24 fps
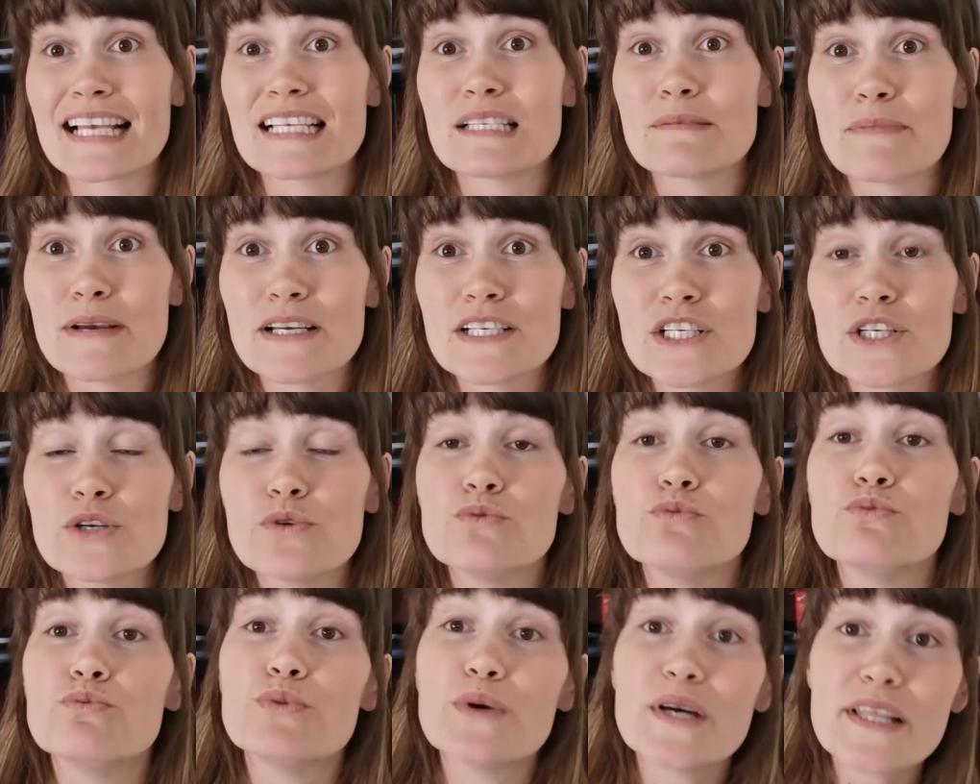especially
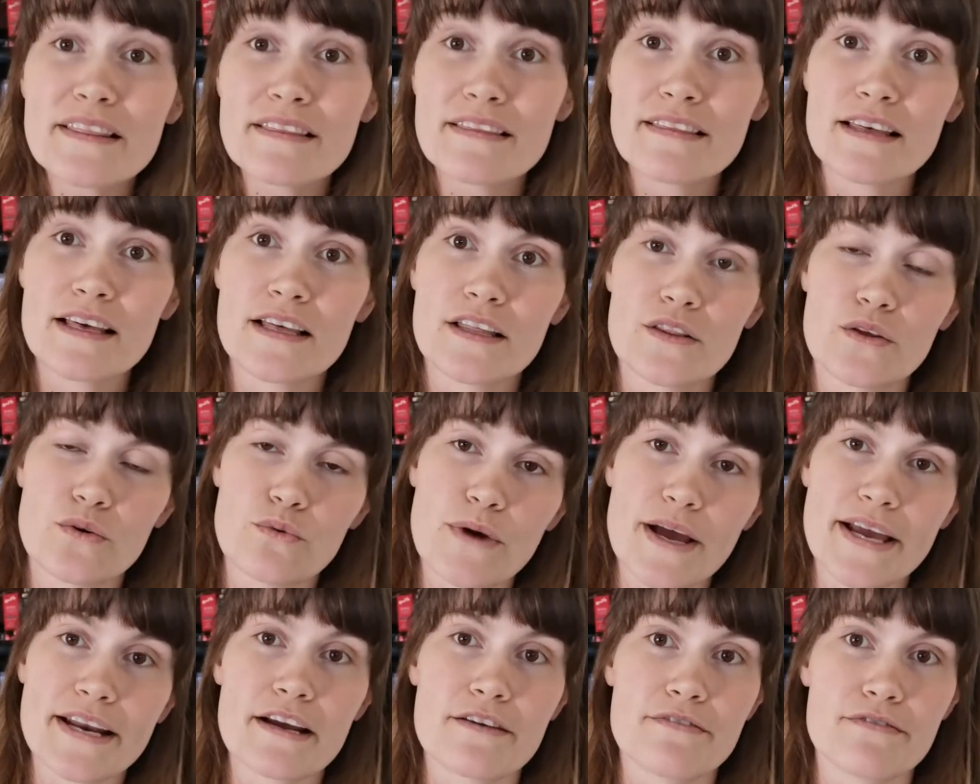with the
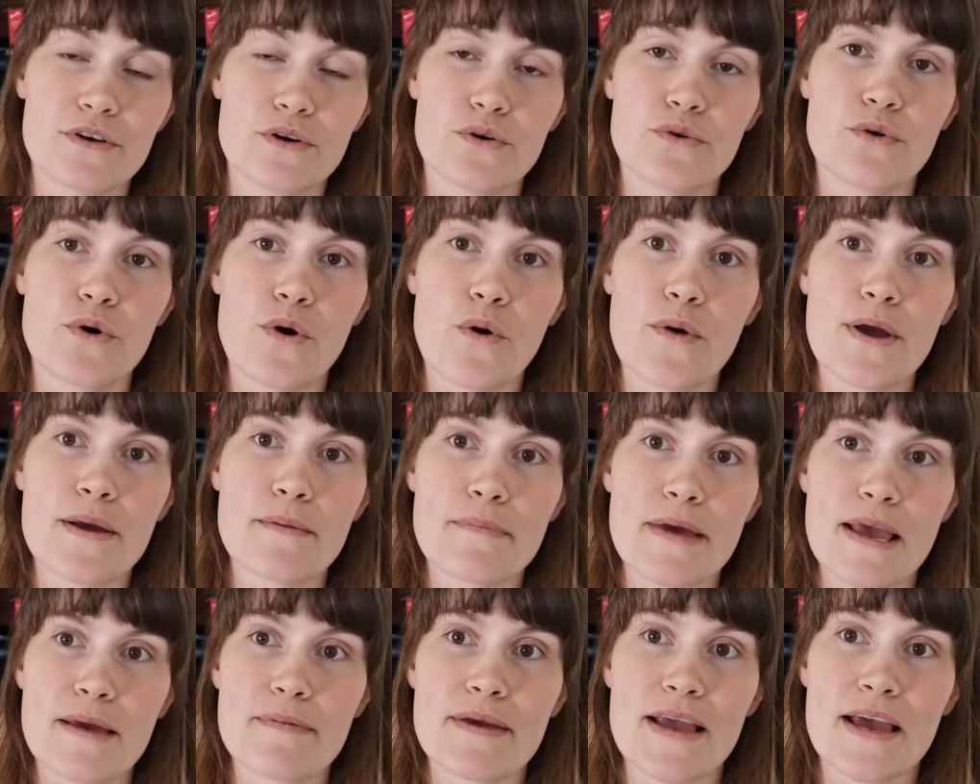weight of the
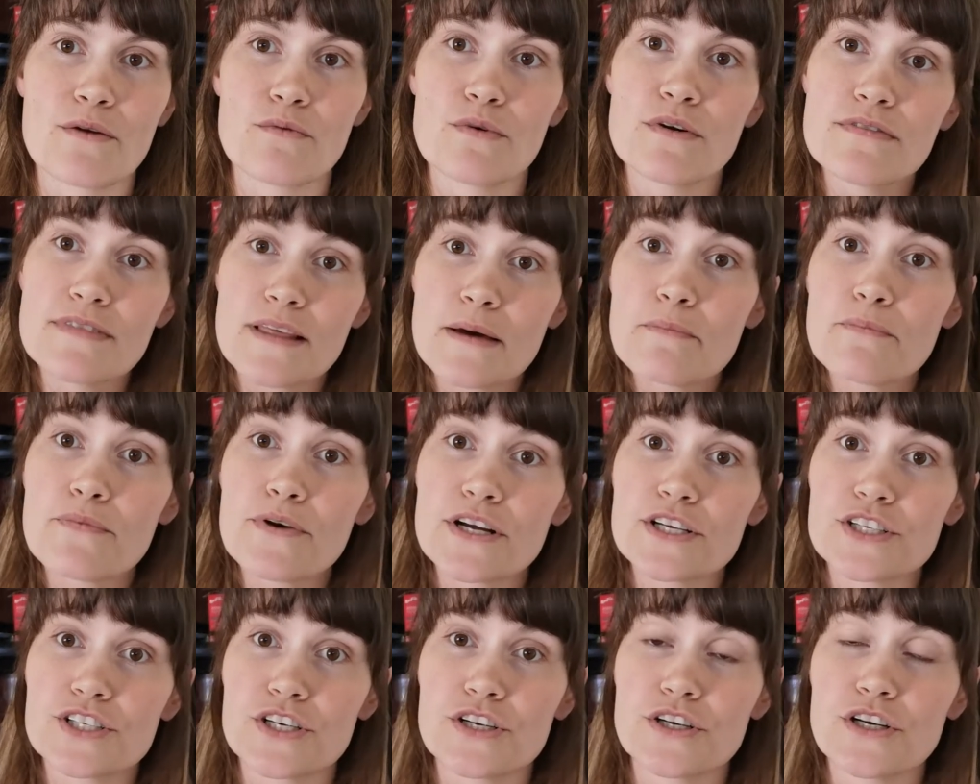growing baby and with that
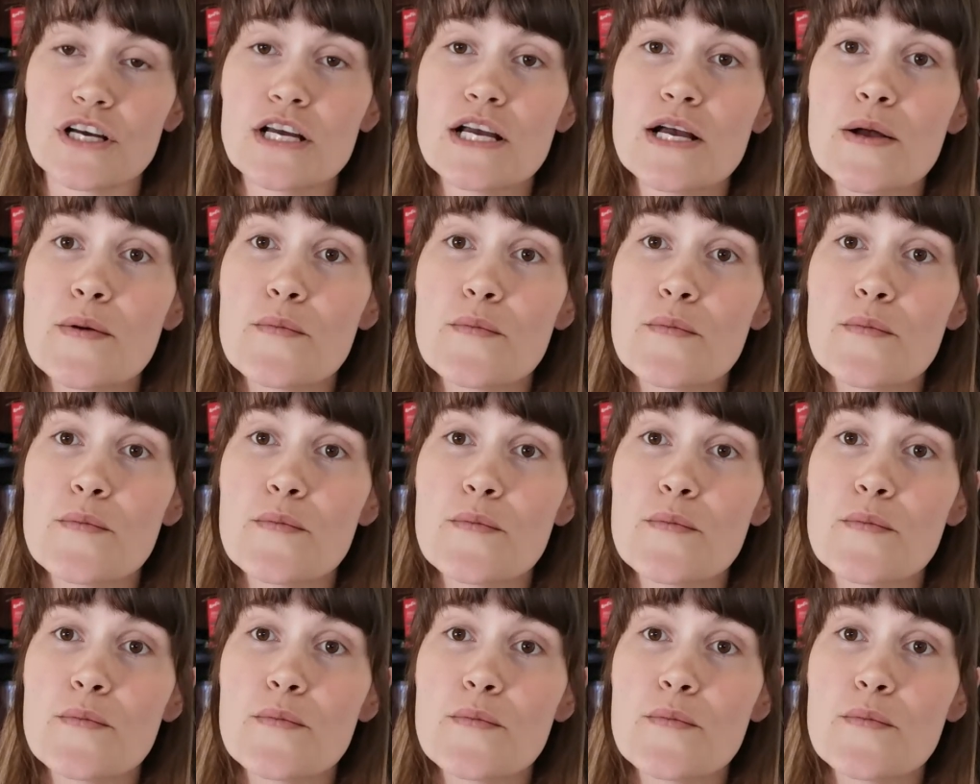pressure